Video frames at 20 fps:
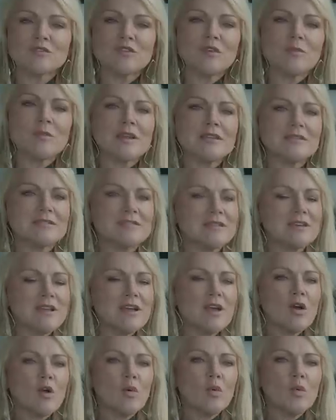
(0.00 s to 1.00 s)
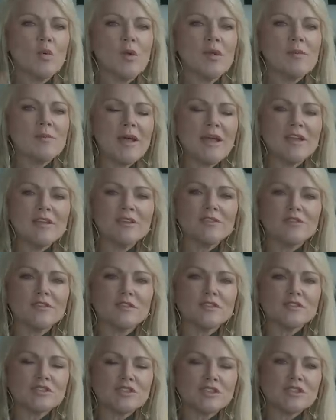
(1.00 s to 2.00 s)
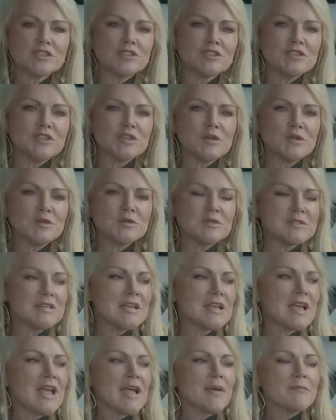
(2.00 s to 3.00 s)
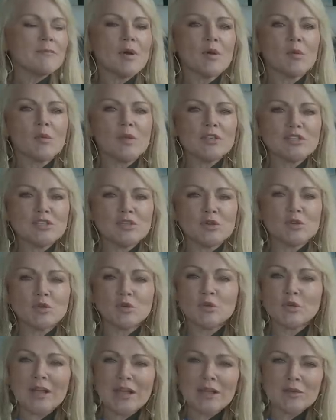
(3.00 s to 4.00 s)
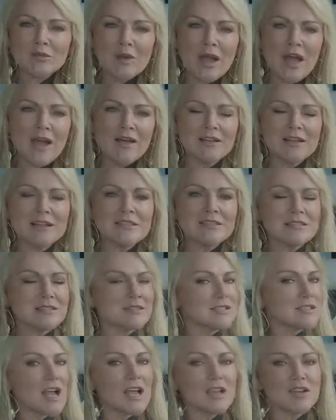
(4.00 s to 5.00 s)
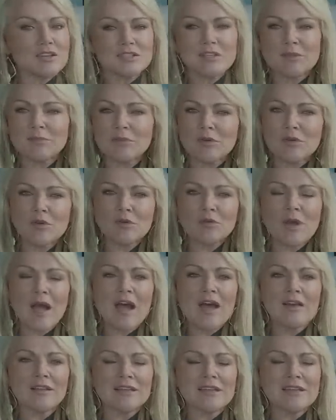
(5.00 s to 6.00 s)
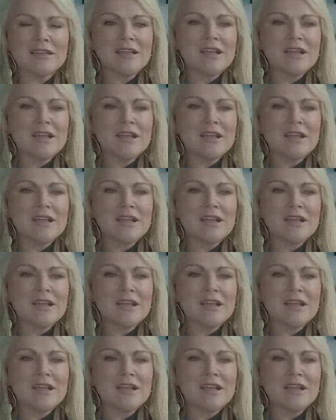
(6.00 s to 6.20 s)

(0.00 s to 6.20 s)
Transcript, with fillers: from us, we pay your first year's dues but we do great rallies. It's not your typical rally.